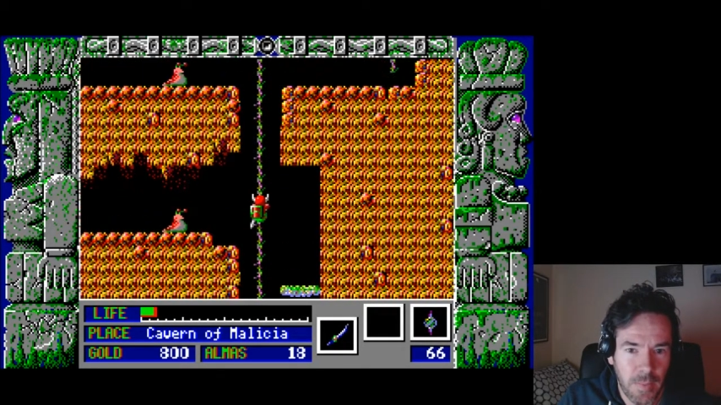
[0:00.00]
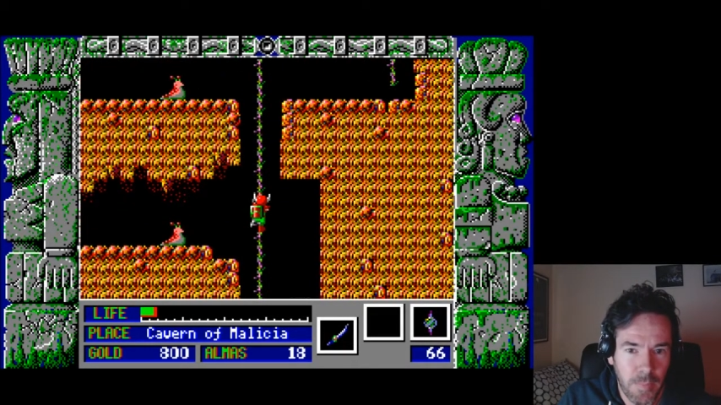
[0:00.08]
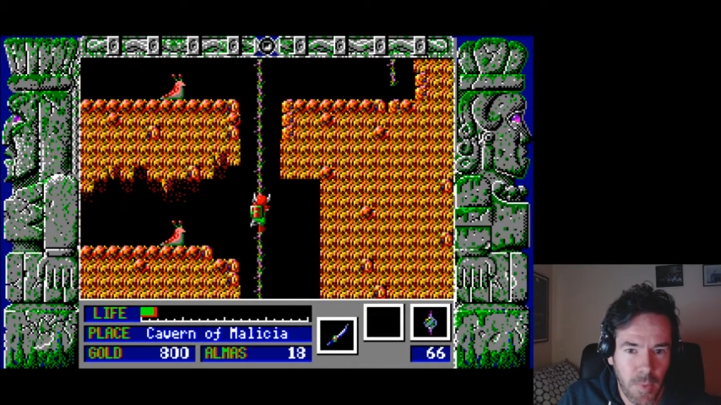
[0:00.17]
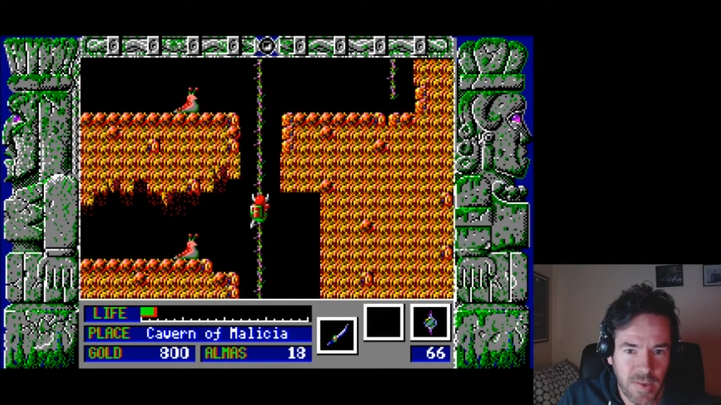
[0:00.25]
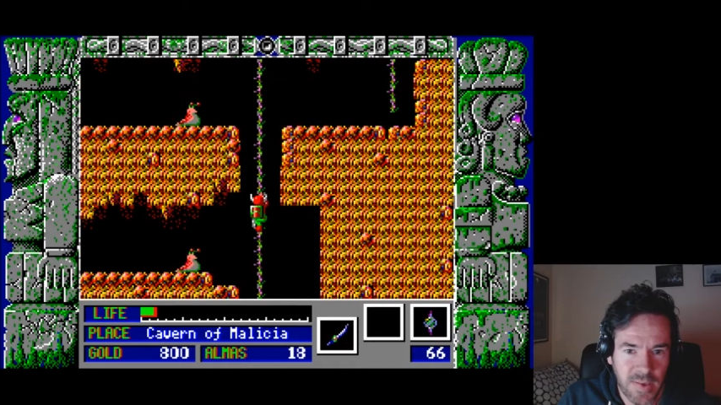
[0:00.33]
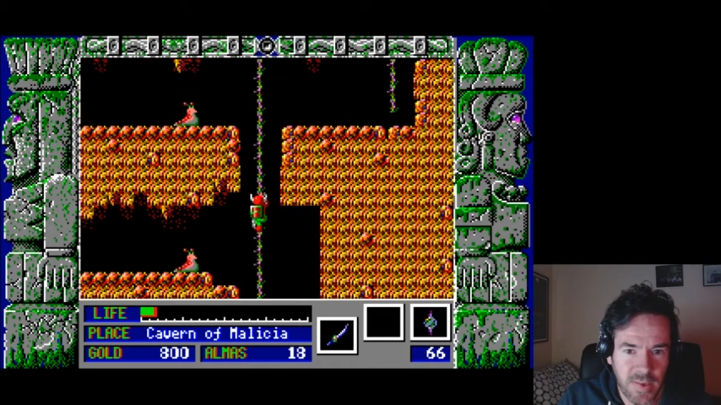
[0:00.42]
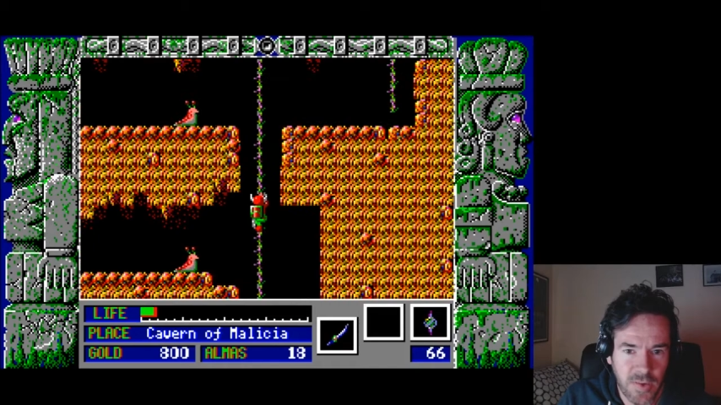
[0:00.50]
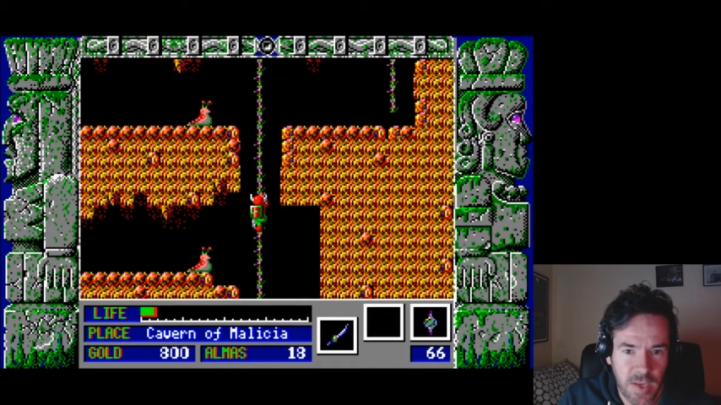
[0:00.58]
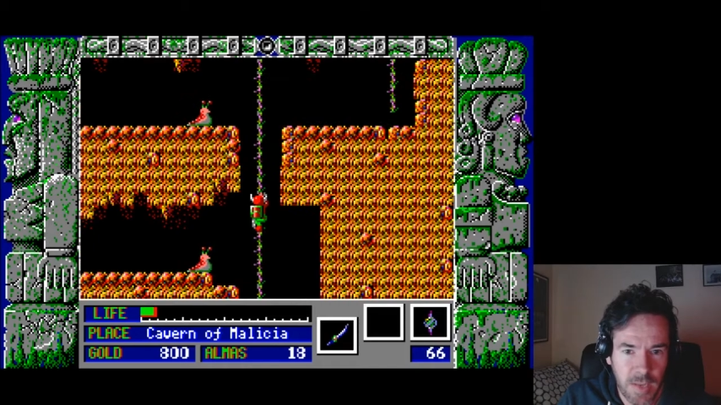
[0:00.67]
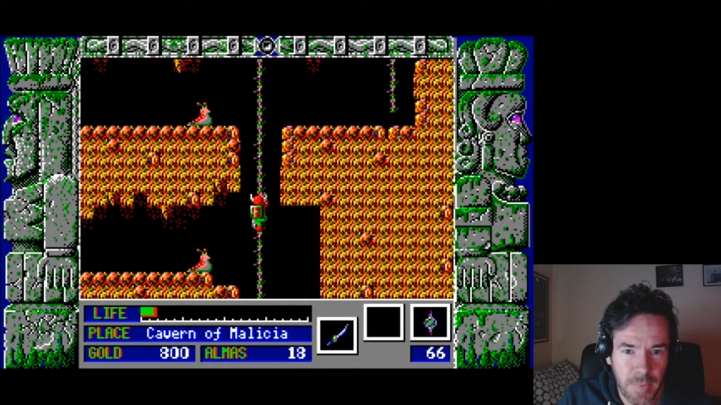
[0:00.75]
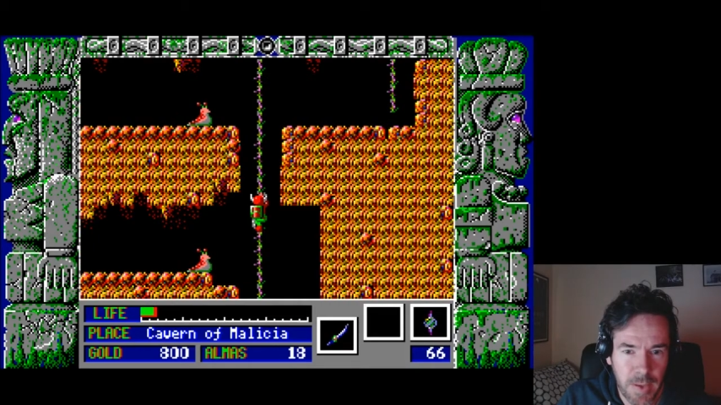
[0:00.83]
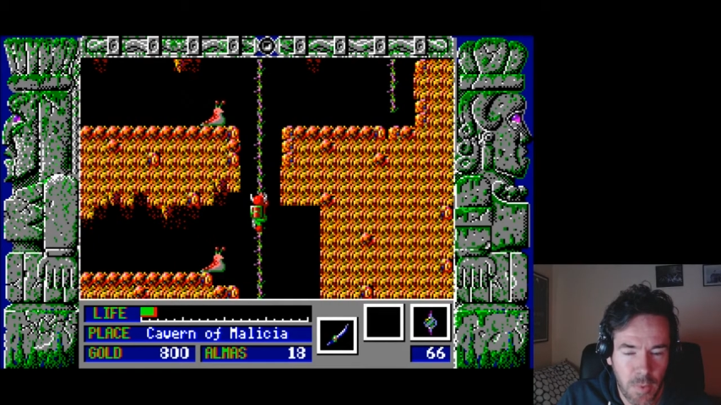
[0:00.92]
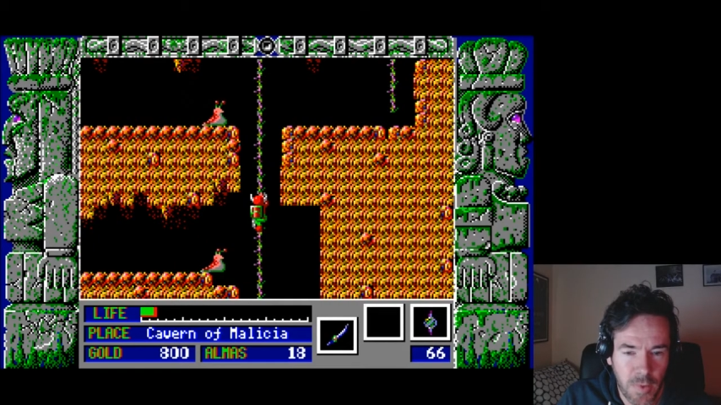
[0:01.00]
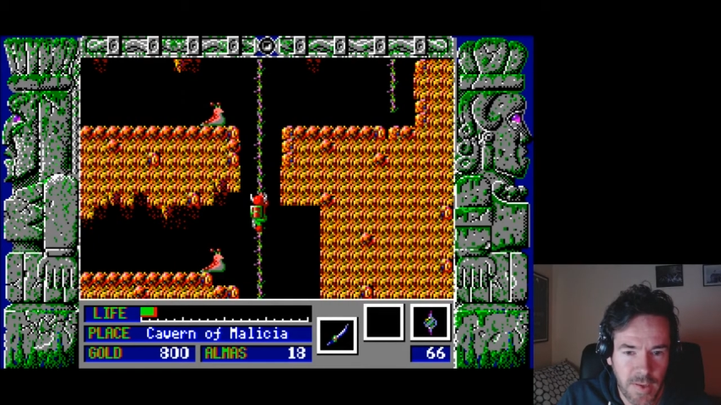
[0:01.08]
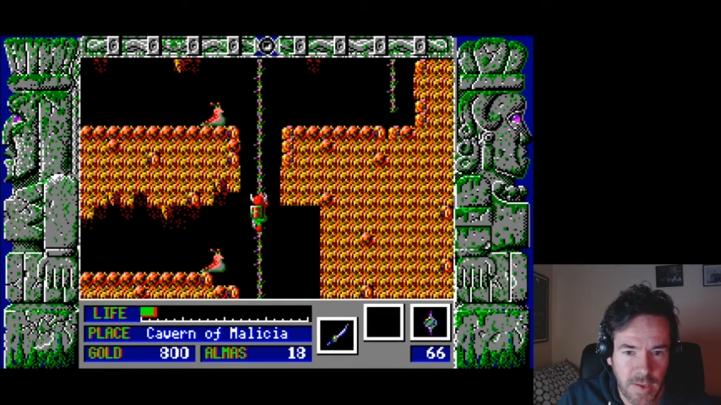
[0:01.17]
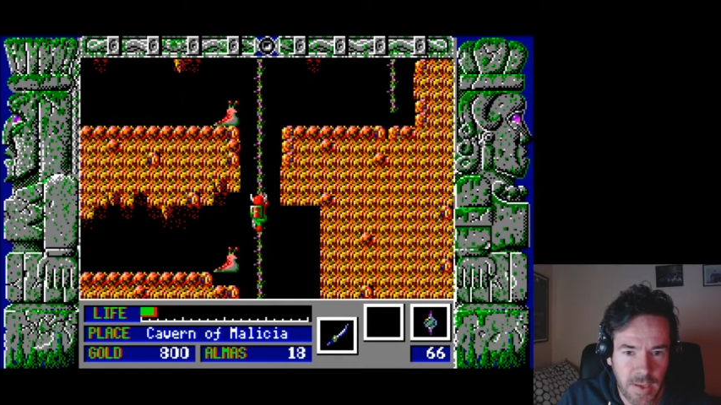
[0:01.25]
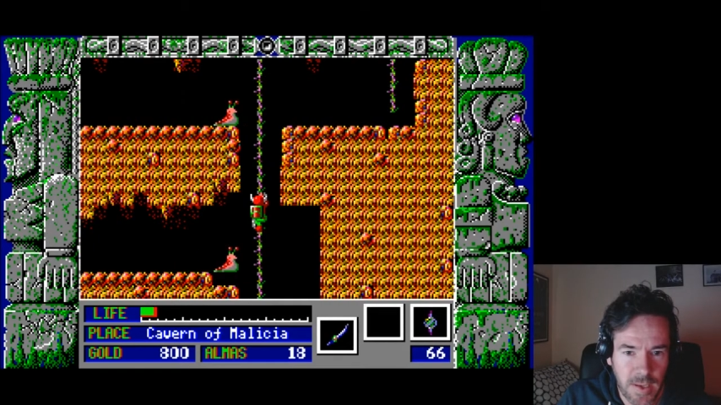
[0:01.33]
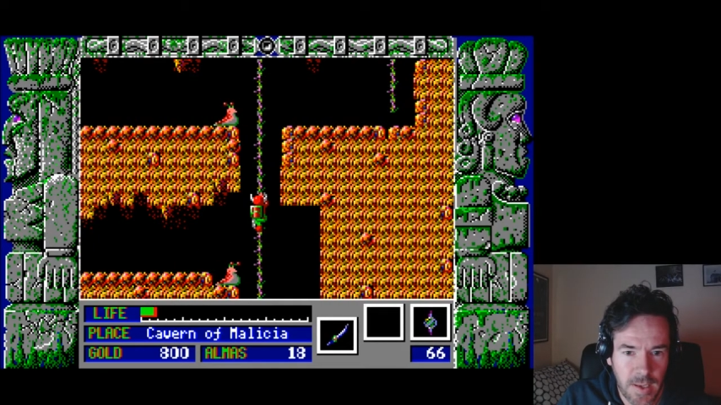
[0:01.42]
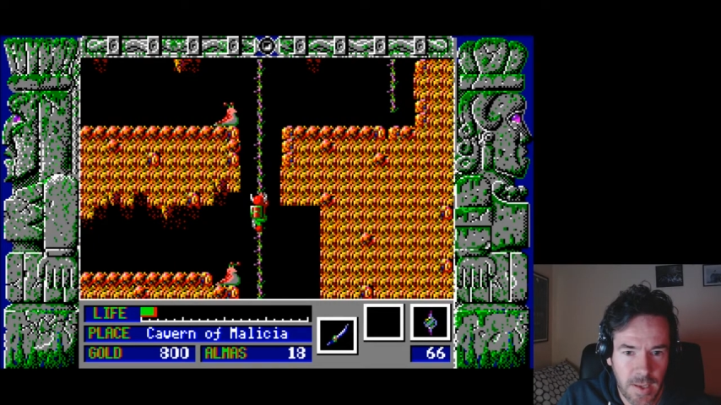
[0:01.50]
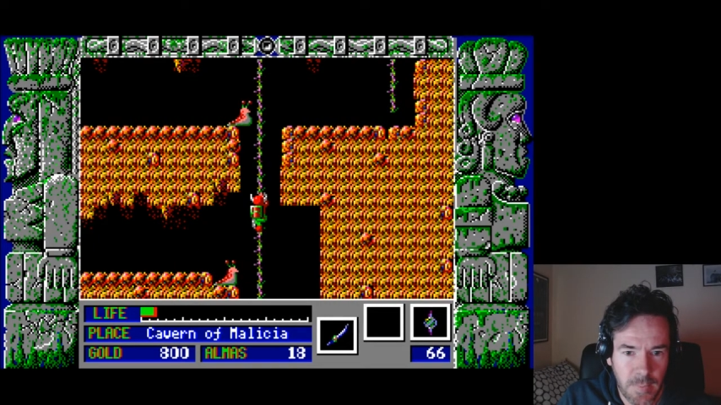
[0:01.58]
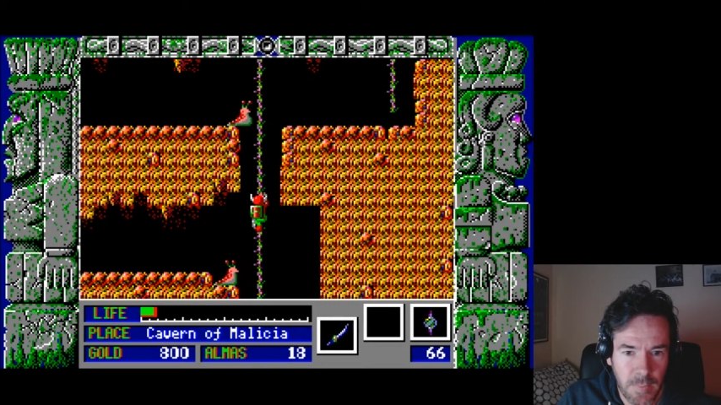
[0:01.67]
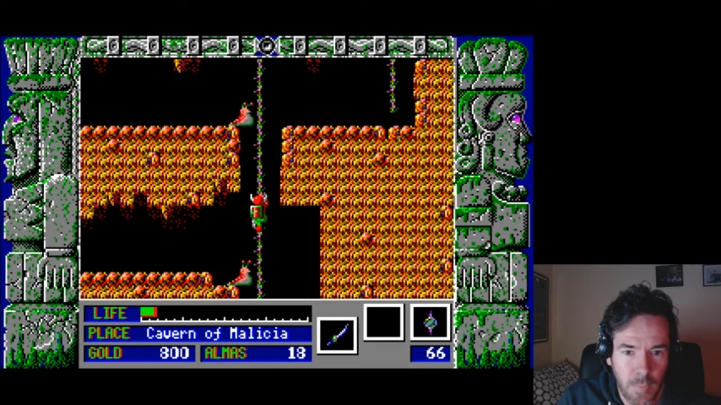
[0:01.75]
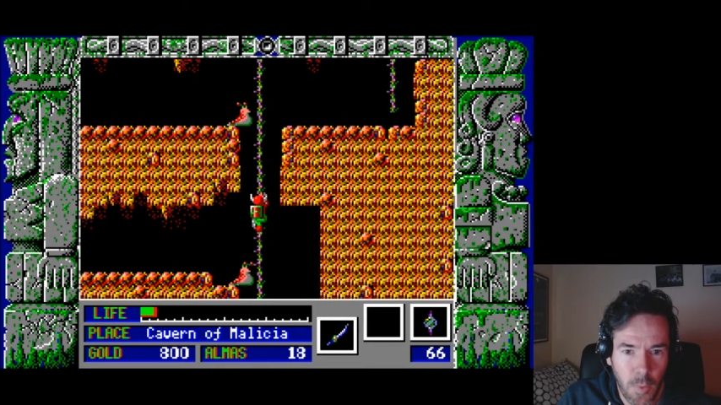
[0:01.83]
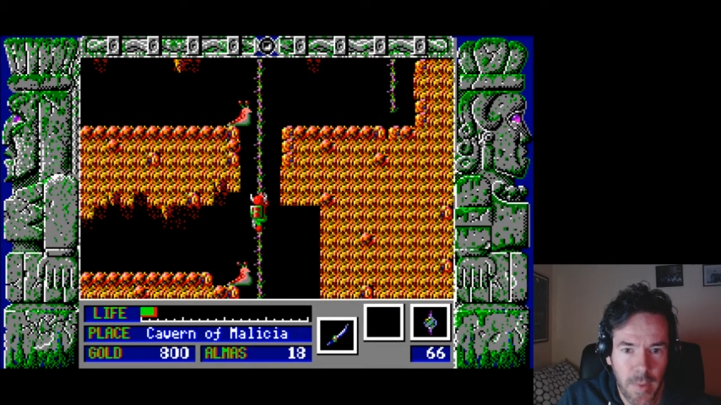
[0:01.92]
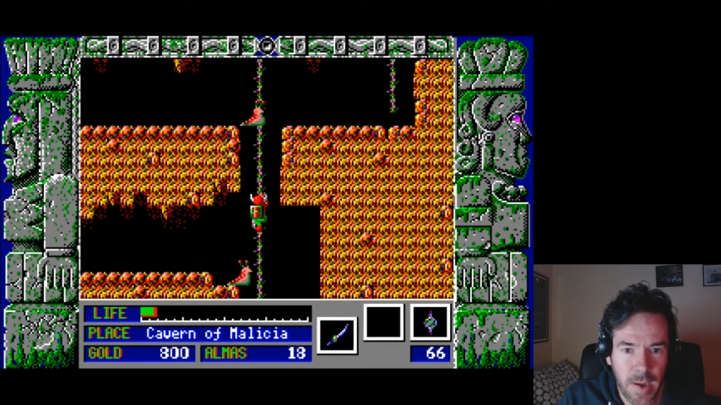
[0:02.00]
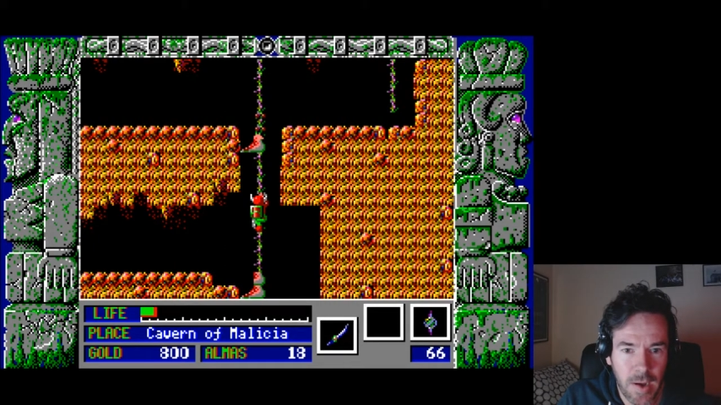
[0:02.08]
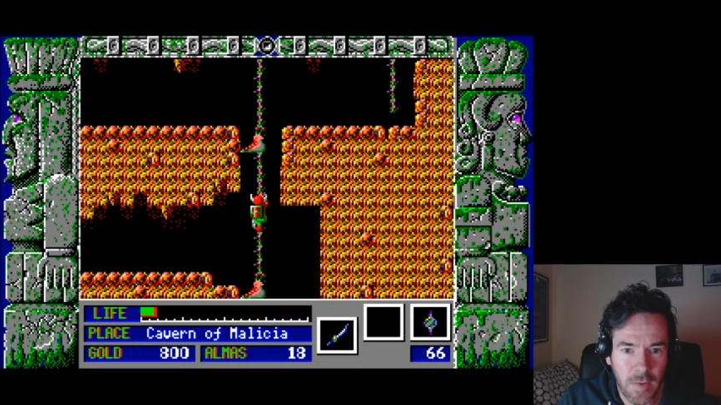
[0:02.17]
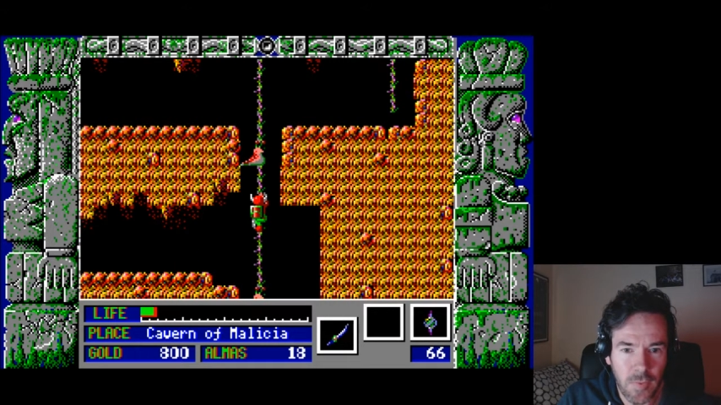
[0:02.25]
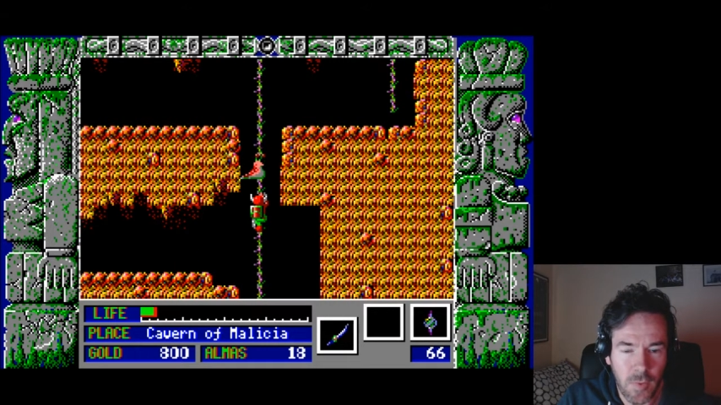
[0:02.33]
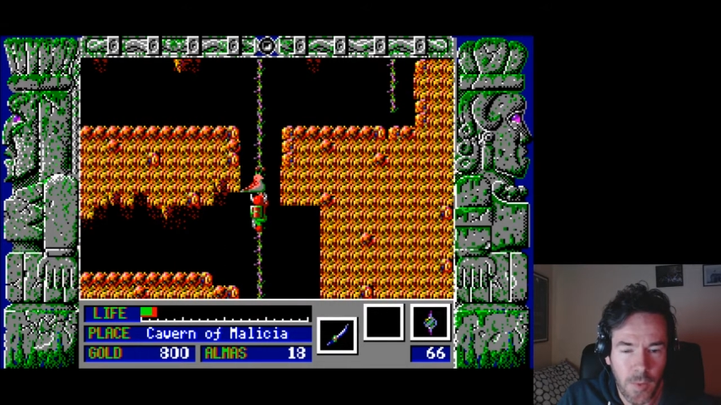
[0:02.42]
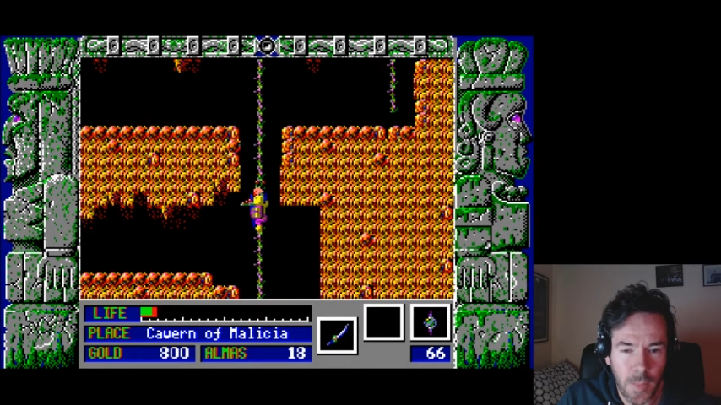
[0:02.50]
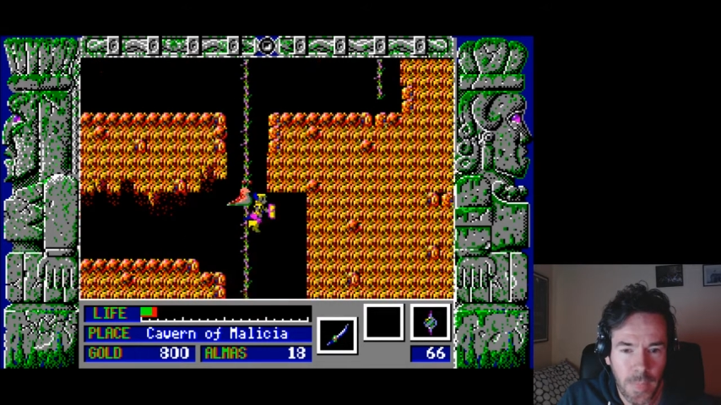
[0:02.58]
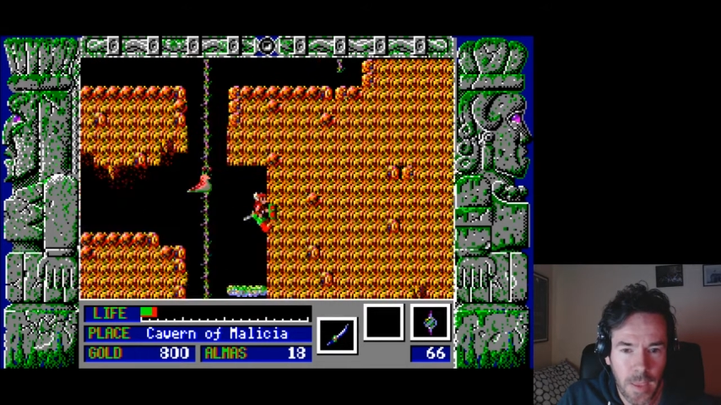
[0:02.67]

monsters do get a bit more powerful.